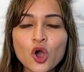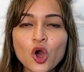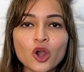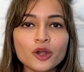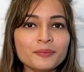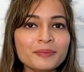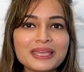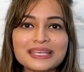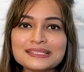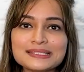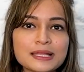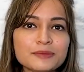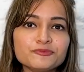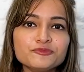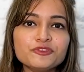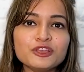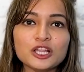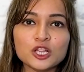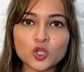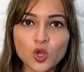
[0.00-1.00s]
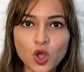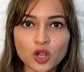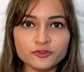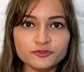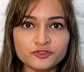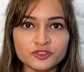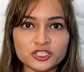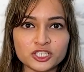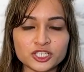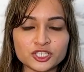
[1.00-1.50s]
or makes them feel
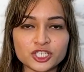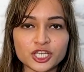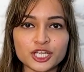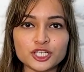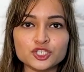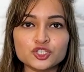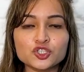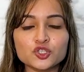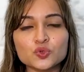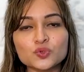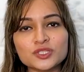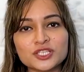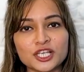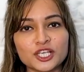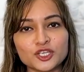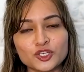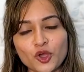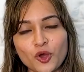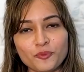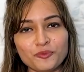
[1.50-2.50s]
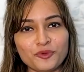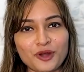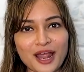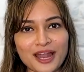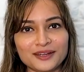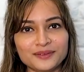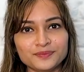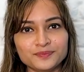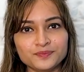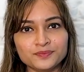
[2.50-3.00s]
confident in choosing your
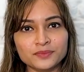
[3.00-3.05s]
brand.